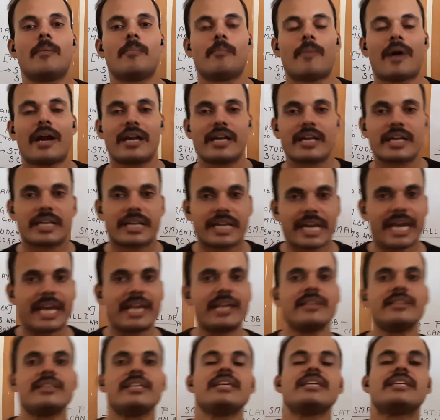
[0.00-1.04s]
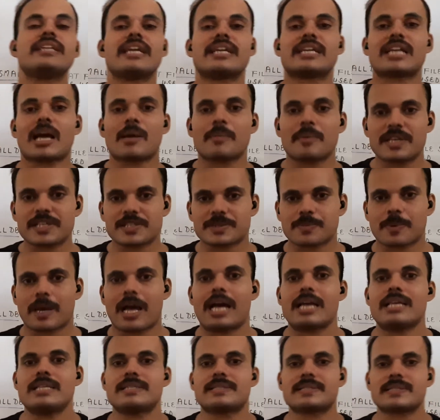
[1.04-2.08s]
maintain the database
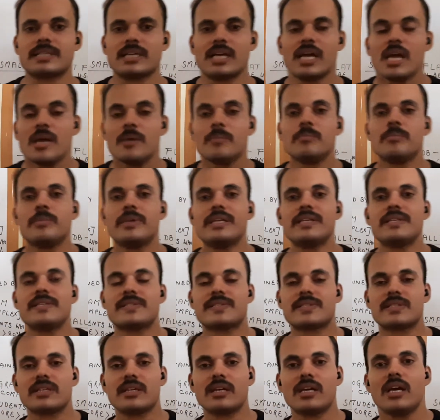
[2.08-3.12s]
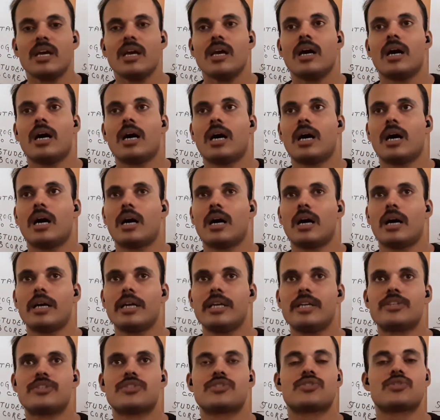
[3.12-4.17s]
files, means
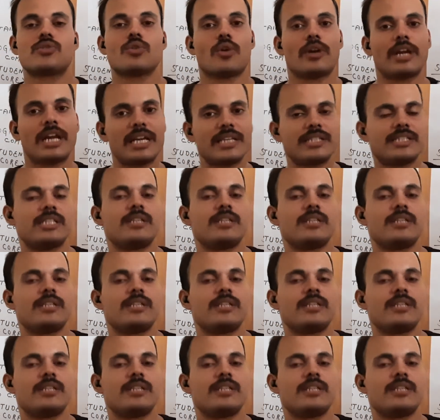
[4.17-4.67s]
storage